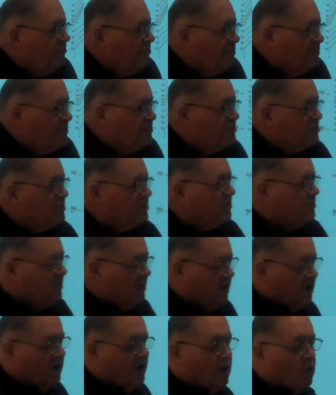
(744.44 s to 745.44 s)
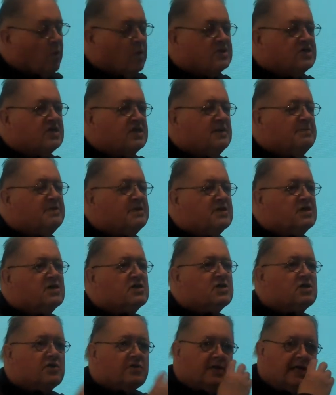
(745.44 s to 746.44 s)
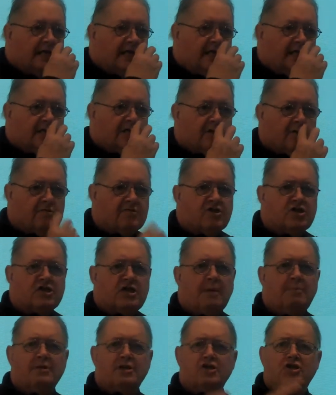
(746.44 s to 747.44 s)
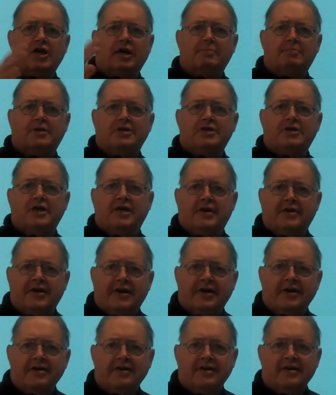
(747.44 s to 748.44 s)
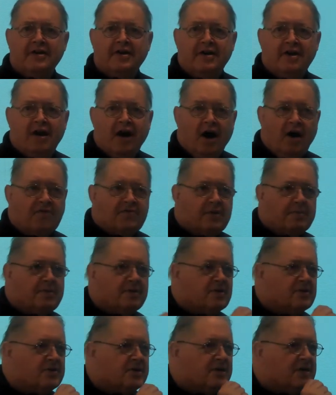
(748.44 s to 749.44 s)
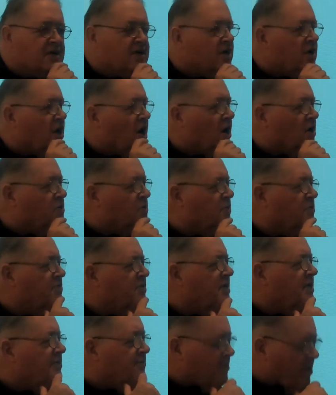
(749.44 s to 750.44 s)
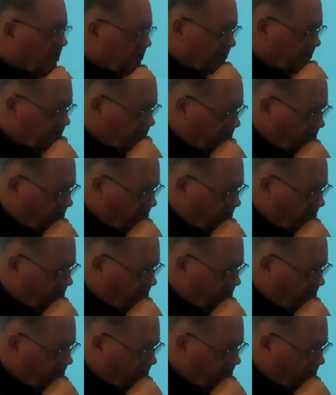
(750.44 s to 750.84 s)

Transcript: contribution was limited to the sort of stomach-shaped interior of the building and to a really rather